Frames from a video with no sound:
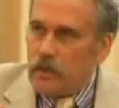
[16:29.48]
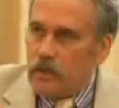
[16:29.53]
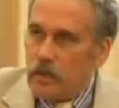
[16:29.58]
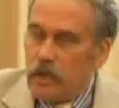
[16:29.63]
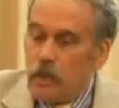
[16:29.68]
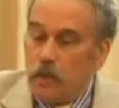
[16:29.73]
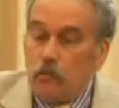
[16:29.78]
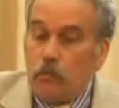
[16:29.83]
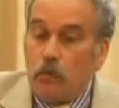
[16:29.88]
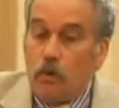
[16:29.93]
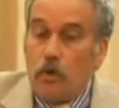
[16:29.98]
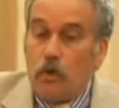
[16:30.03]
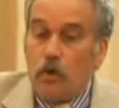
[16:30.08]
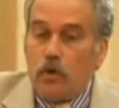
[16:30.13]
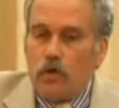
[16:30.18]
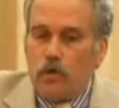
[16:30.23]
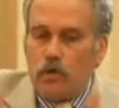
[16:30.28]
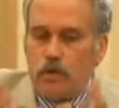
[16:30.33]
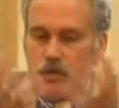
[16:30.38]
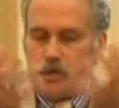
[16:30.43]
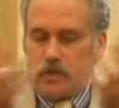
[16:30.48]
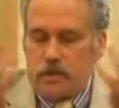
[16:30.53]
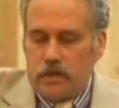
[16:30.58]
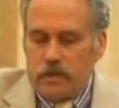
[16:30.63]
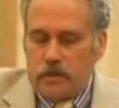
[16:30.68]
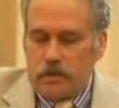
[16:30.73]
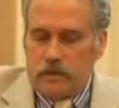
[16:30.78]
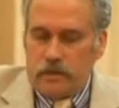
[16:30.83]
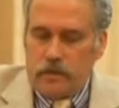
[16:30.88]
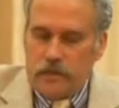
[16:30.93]
emerged
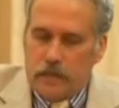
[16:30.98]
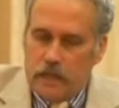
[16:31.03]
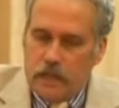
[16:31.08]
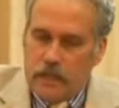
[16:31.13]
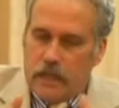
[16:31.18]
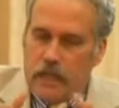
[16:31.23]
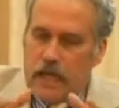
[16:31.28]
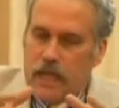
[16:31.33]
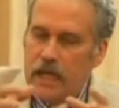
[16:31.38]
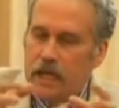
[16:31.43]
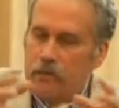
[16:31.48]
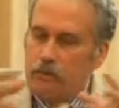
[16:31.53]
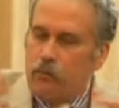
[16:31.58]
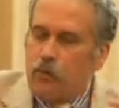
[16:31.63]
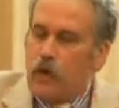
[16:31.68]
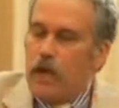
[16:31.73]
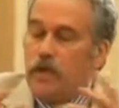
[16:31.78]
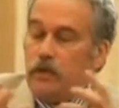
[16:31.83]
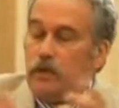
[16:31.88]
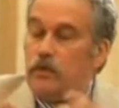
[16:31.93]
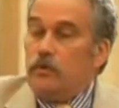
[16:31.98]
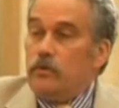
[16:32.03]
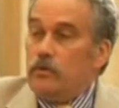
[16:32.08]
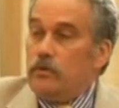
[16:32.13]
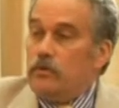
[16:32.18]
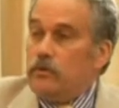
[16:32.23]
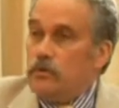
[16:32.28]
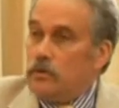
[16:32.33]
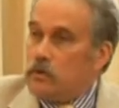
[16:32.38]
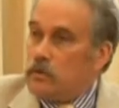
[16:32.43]
a brand
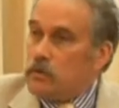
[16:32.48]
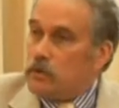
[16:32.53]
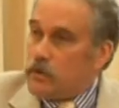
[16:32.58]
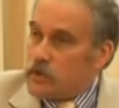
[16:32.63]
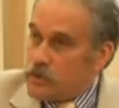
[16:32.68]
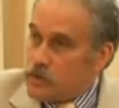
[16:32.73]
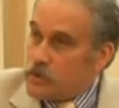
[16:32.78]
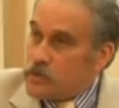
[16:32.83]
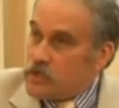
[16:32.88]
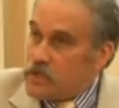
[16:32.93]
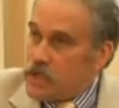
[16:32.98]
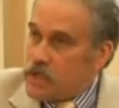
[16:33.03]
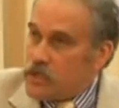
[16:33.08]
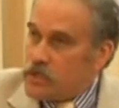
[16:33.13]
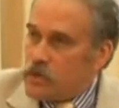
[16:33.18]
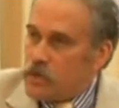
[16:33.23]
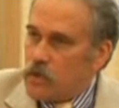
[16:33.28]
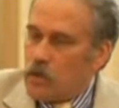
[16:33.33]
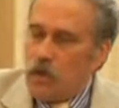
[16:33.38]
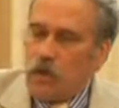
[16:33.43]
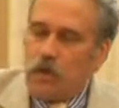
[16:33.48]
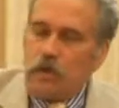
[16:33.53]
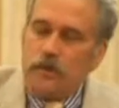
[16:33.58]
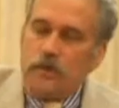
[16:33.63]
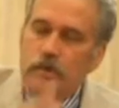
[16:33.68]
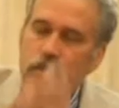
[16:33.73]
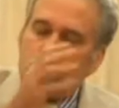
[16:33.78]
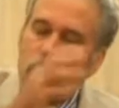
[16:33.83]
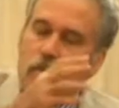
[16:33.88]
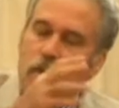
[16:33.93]
new association called the
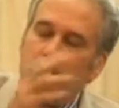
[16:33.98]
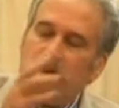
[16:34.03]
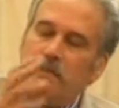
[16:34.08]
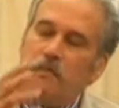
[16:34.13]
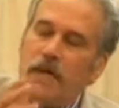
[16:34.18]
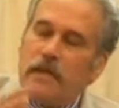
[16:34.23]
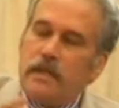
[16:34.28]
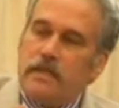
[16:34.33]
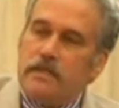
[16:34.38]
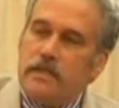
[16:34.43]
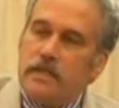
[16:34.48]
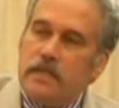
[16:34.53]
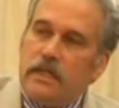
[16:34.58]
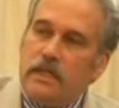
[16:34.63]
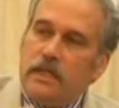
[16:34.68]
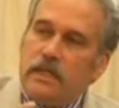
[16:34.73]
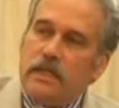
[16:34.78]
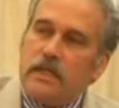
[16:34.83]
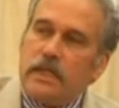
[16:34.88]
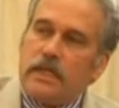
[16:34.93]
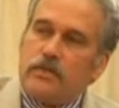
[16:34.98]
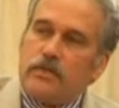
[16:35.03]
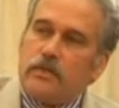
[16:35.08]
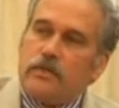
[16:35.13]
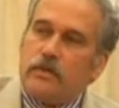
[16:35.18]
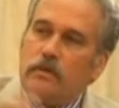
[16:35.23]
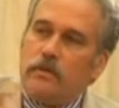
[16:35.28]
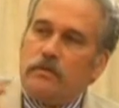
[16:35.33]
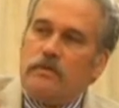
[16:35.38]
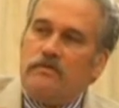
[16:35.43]
Swami Magazine
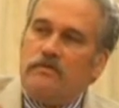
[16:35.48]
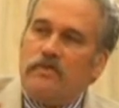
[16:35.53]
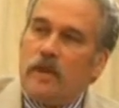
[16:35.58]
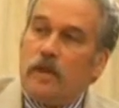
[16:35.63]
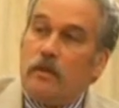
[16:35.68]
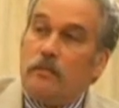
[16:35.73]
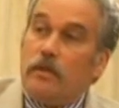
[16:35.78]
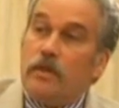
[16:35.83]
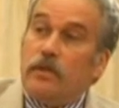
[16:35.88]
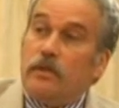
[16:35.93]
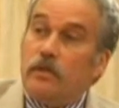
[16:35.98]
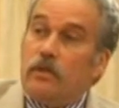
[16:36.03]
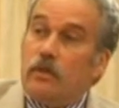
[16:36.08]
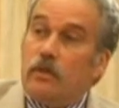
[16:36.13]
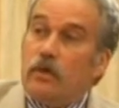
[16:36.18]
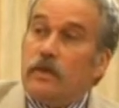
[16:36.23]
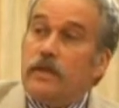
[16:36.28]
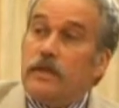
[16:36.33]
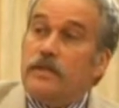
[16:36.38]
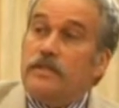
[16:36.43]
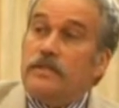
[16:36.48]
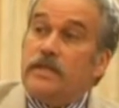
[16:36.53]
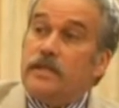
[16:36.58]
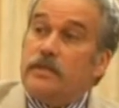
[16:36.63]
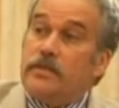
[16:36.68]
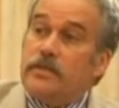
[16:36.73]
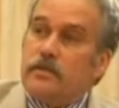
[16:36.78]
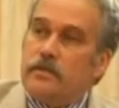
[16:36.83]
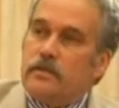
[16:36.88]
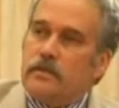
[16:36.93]
Industrial Development
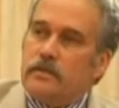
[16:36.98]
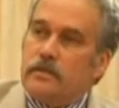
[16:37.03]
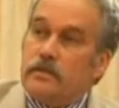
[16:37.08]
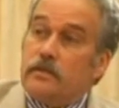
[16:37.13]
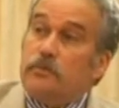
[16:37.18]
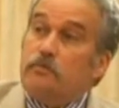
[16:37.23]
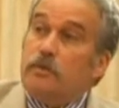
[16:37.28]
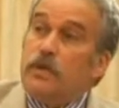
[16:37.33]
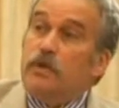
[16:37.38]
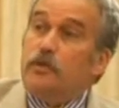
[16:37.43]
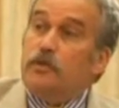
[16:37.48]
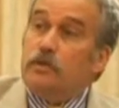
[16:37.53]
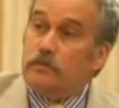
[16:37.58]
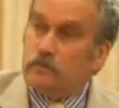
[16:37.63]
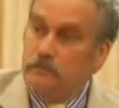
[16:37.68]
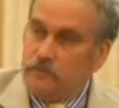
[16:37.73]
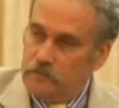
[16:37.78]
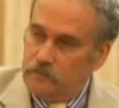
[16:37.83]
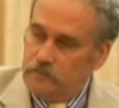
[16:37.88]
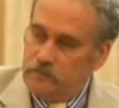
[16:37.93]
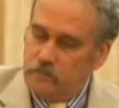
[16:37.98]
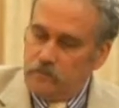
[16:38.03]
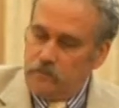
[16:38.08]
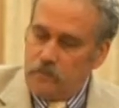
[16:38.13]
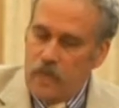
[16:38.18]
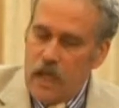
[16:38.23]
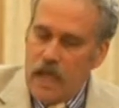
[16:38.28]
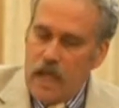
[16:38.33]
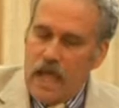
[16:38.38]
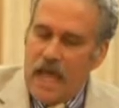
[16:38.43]
Organization, SMIDU,
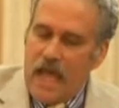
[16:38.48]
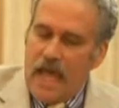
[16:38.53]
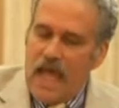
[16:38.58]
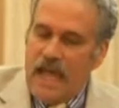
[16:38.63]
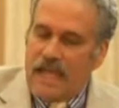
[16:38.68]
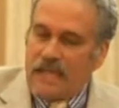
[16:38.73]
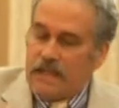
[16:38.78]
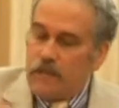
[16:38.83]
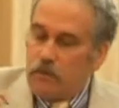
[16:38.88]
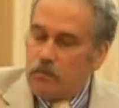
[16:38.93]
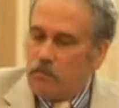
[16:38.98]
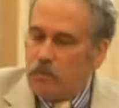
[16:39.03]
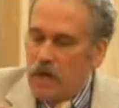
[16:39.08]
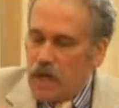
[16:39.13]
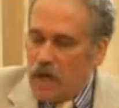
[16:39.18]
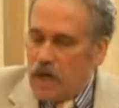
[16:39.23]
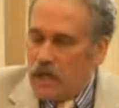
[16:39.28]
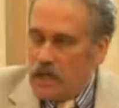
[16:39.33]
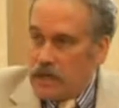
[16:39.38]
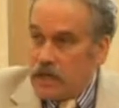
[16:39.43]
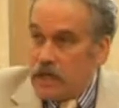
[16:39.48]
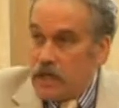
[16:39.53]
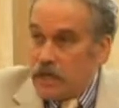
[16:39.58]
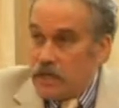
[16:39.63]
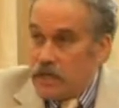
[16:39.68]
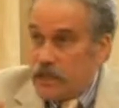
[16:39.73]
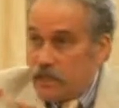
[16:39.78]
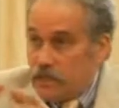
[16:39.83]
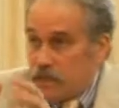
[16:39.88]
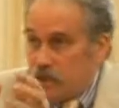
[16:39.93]
and combined
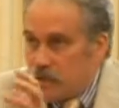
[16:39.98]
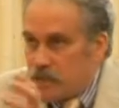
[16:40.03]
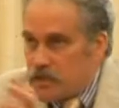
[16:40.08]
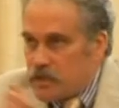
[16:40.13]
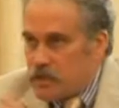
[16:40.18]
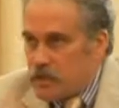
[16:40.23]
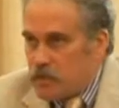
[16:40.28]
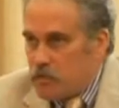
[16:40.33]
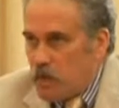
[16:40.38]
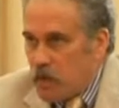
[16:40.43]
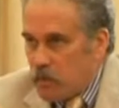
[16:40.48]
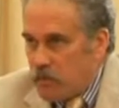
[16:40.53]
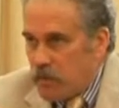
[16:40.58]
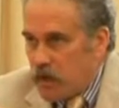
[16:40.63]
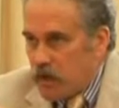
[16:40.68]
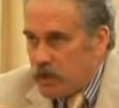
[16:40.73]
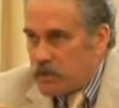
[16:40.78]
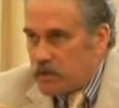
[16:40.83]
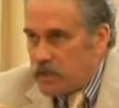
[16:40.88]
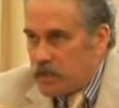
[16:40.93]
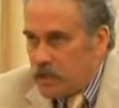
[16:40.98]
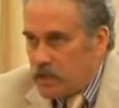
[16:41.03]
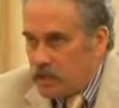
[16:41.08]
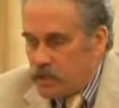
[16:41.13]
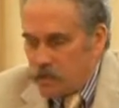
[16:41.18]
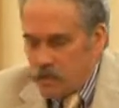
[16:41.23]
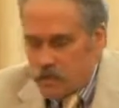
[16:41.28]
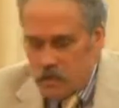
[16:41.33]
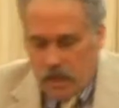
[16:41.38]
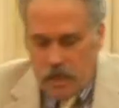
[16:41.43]
not just the spare parts
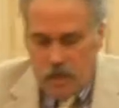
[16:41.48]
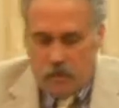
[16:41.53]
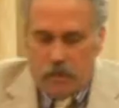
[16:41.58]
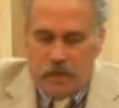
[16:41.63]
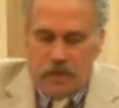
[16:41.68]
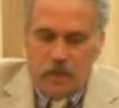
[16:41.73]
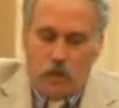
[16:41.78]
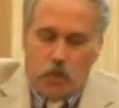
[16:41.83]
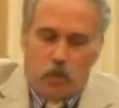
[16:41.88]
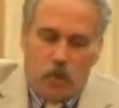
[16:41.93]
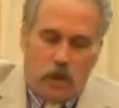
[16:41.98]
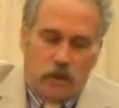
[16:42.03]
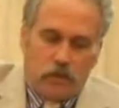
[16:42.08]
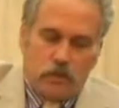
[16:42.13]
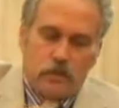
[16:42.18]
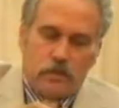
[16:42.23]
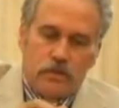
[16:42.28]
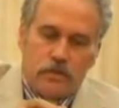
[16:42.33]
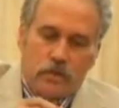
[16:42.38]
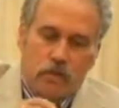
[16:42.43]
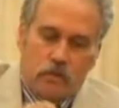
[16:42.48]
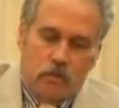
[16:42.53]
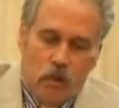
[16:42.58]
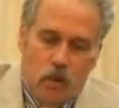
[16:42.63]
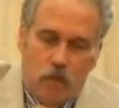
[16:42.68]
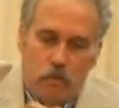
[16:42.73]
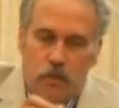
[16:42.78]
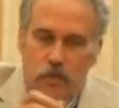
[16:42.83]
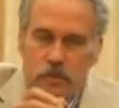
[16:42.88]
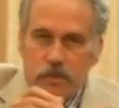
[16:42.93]
dealers, but the welders, the
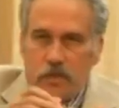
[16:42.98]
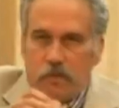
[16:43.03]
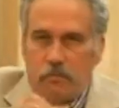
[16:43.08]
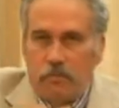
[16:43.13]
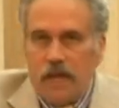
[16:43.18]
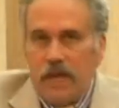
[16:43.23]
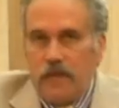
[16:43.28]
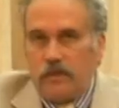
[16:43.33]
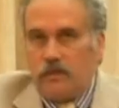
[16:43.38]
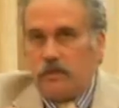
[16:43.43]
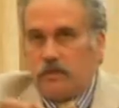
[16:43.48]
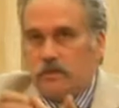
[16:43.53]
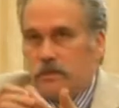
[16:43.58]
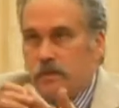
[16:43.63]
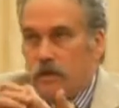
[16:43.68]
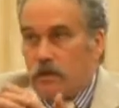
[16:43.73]
chromers, the painters, the